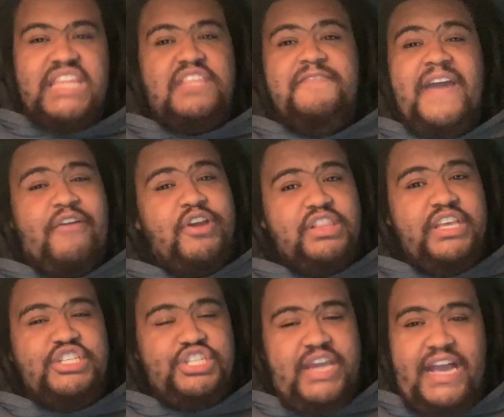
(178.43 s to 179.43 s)
the very
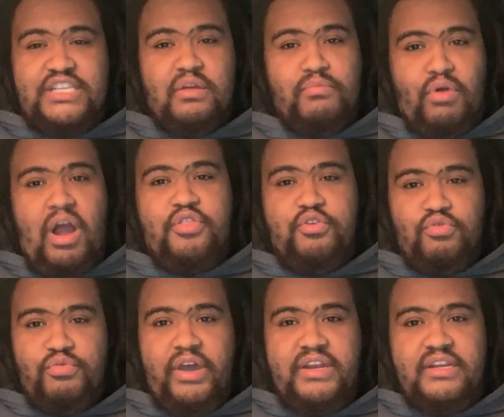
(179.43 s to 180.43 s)
least, she has a brothel
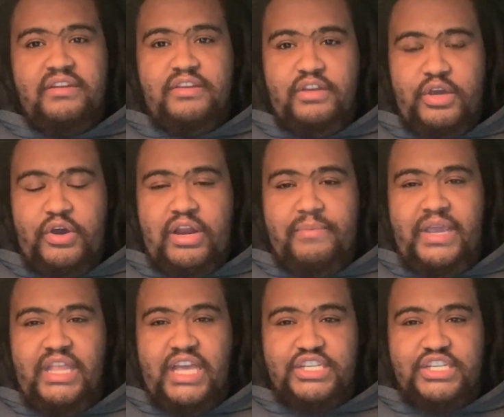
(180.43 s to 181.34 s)
running. You know what I mean? Like